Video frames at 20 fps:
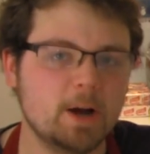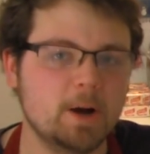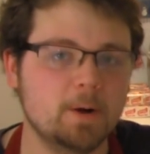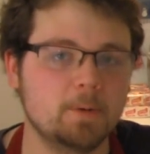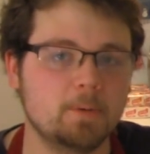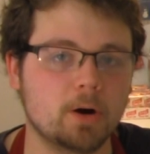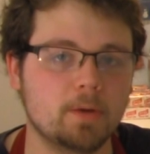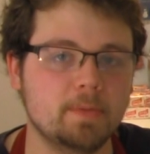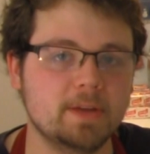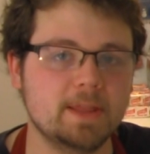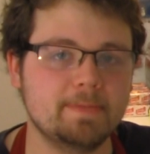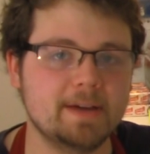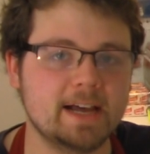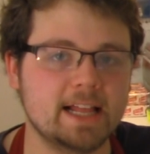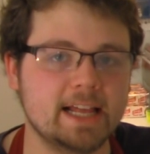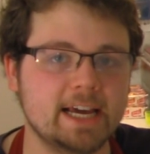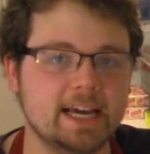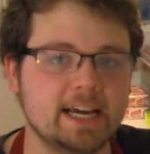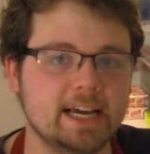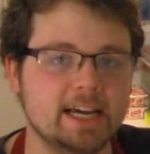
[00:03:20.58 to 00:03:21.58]
Warm in the
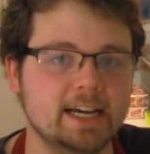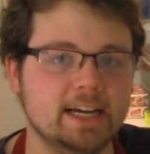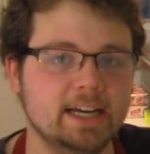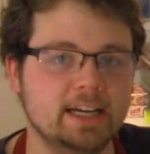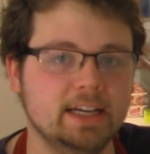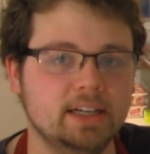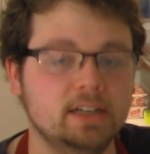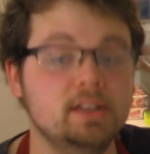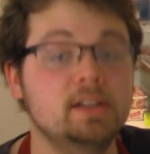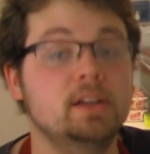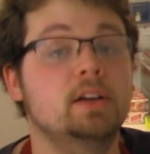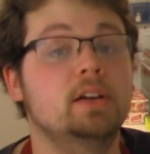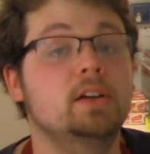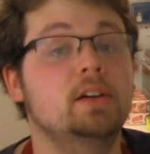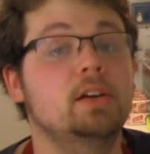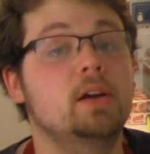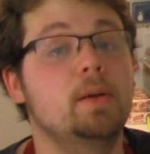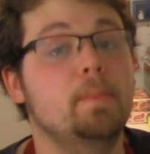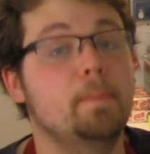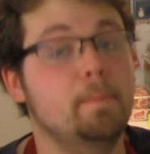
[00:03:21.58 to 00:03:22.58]
belly.
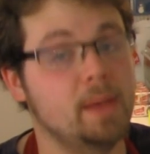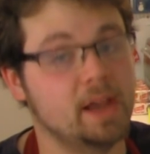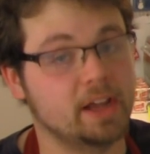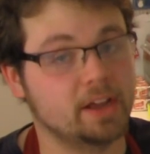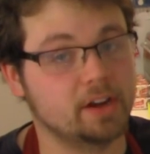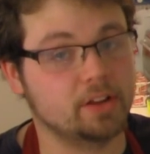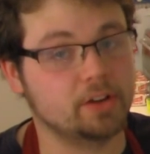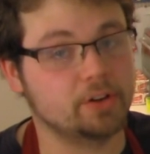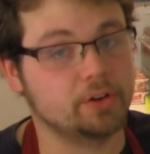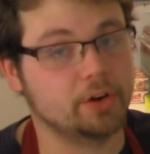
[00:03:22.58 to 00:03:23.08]
Make another